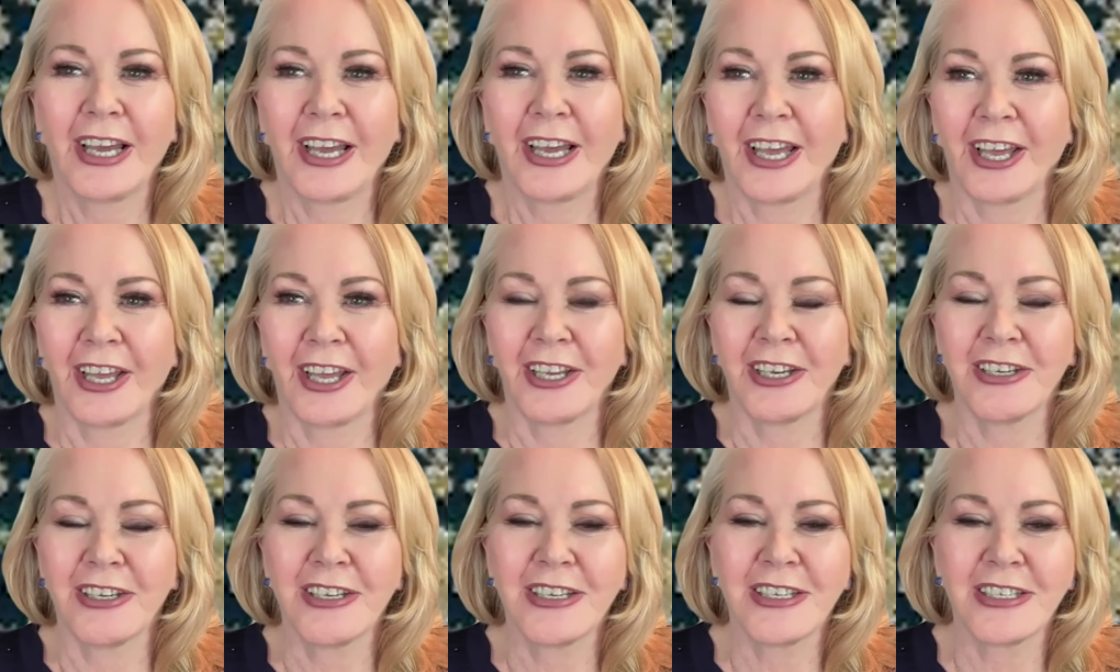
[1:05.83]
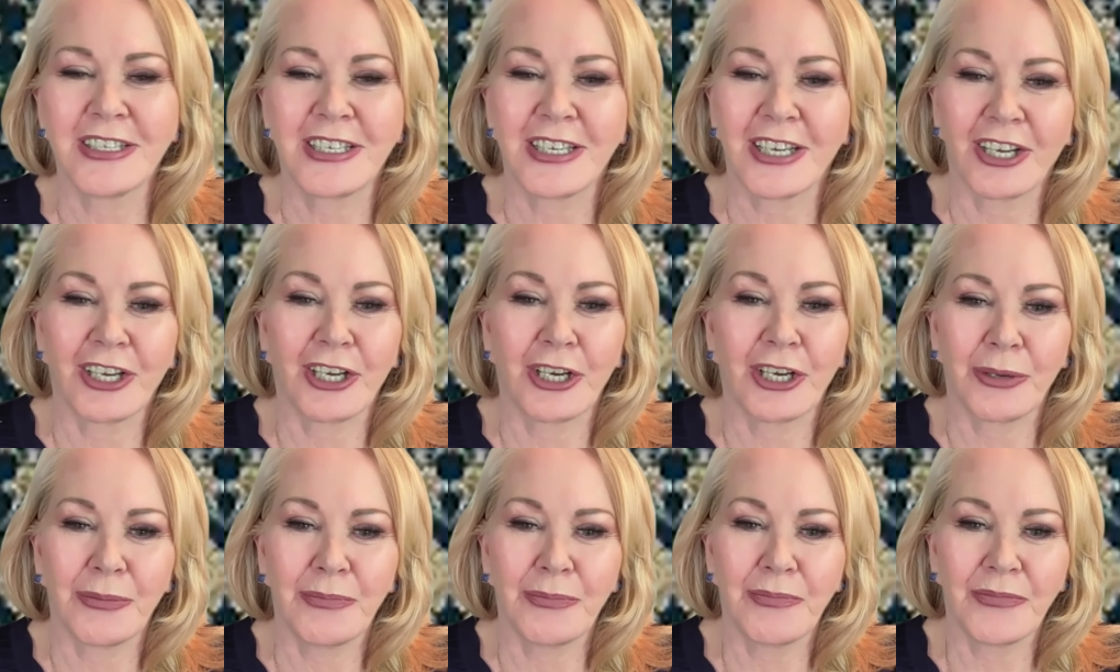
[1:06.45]
And
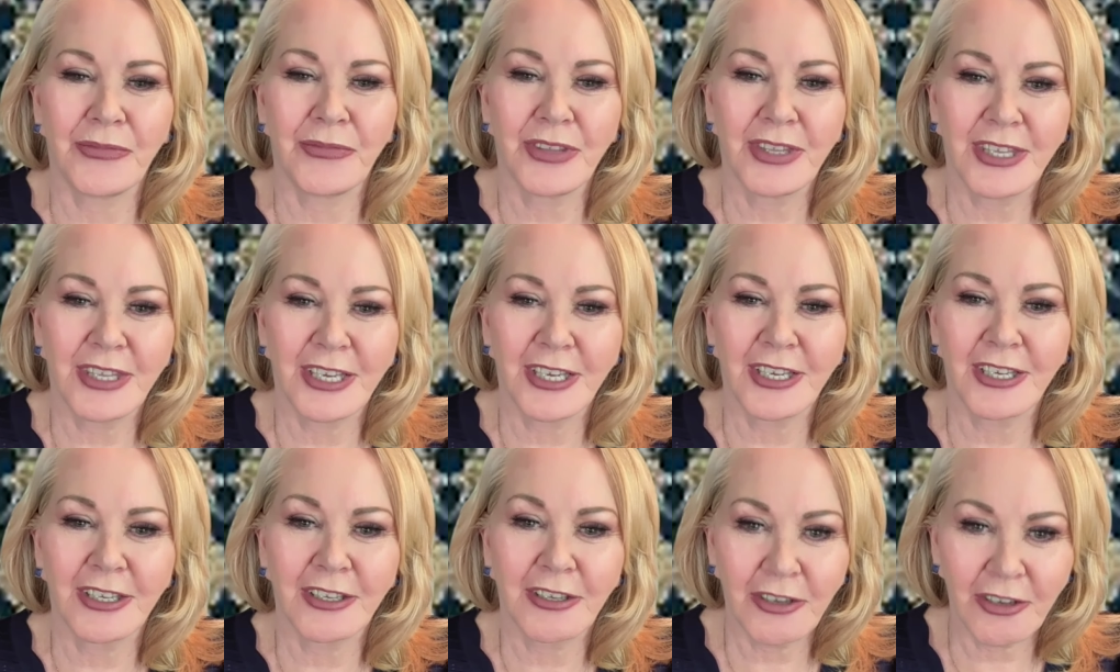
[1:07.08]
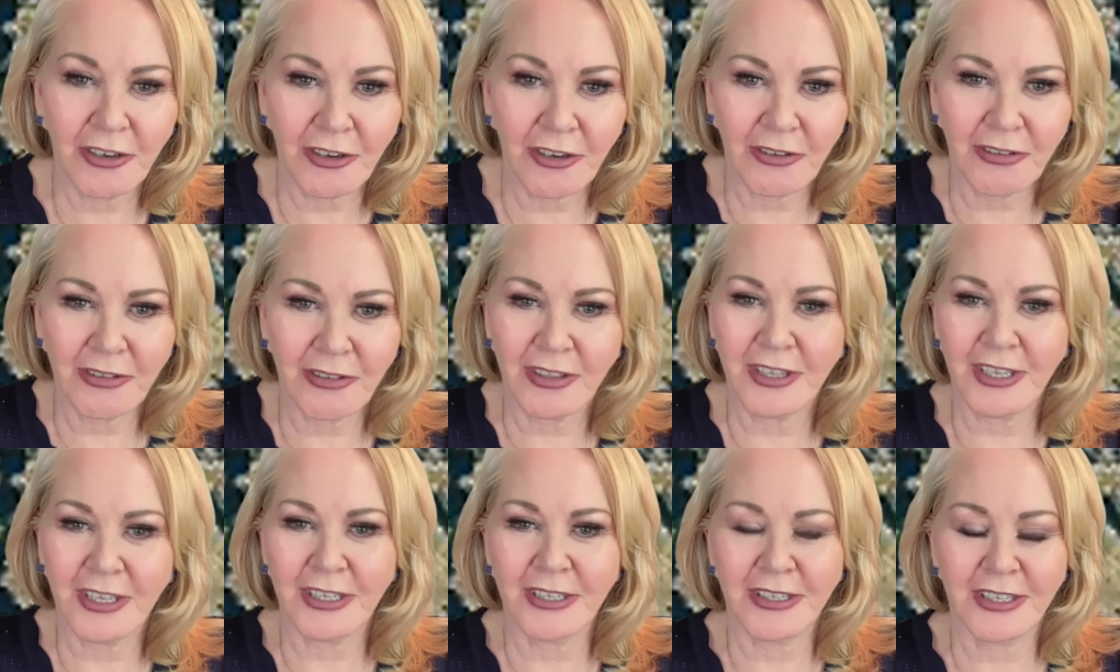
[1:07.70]

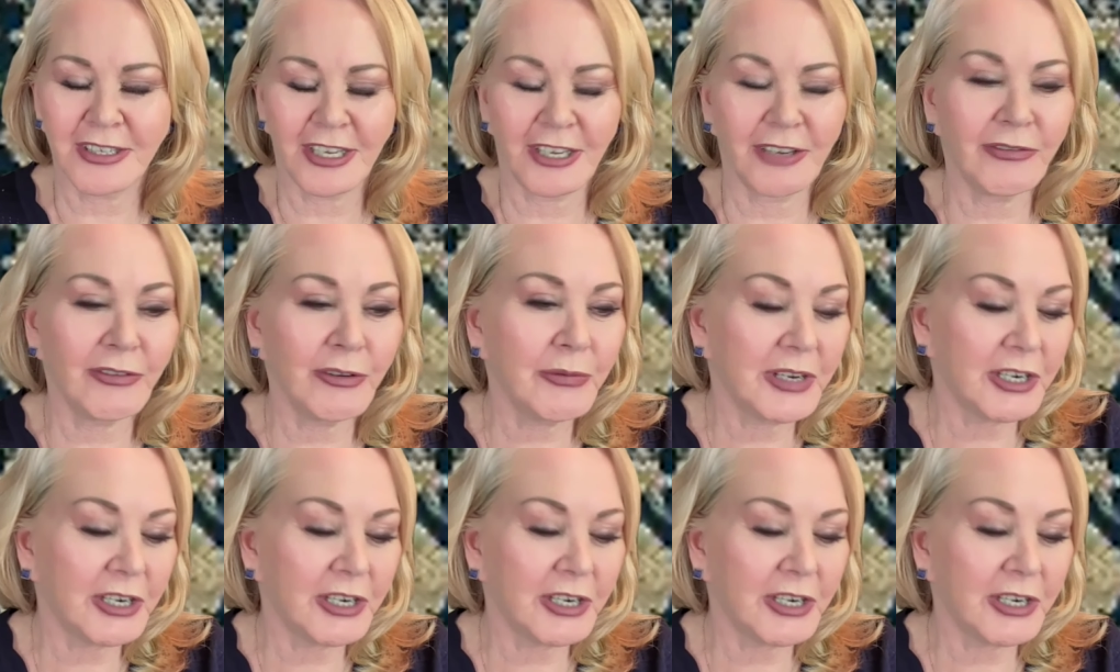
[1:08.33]
even